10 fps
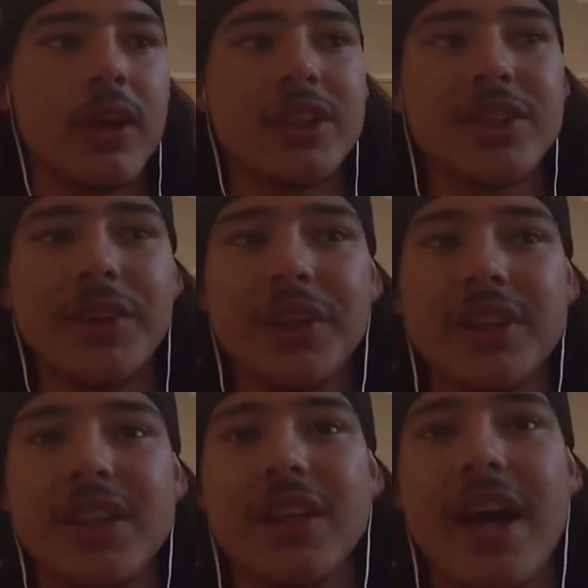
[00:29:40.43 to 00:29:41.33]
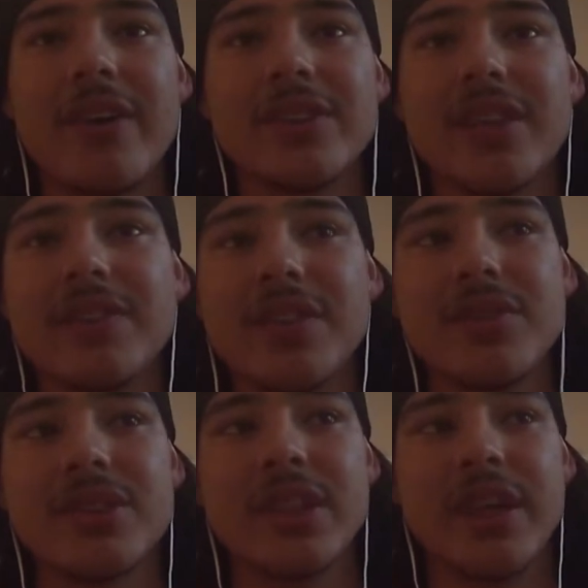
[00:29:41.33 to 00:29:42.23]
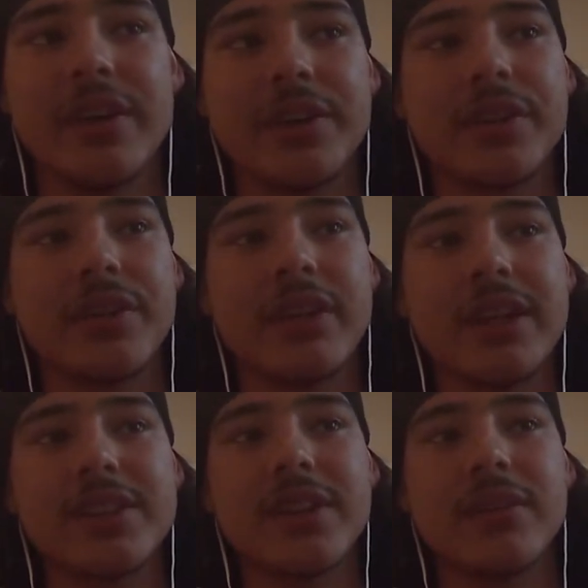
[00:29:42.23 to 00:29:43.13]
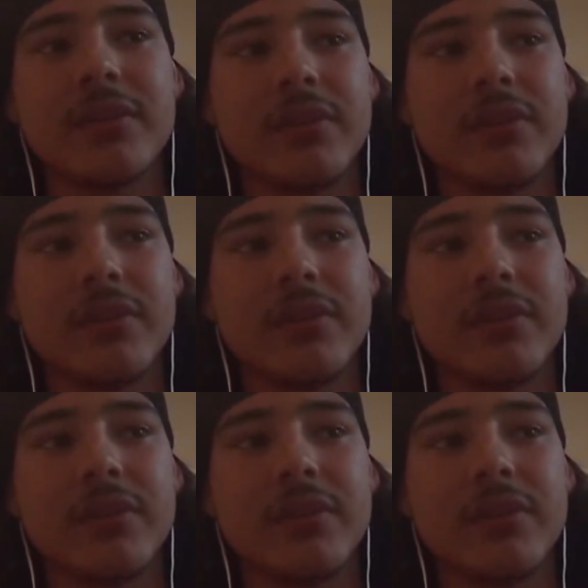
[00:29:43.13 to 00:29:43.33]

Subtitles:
Sony just allows them to use the character, and that's it.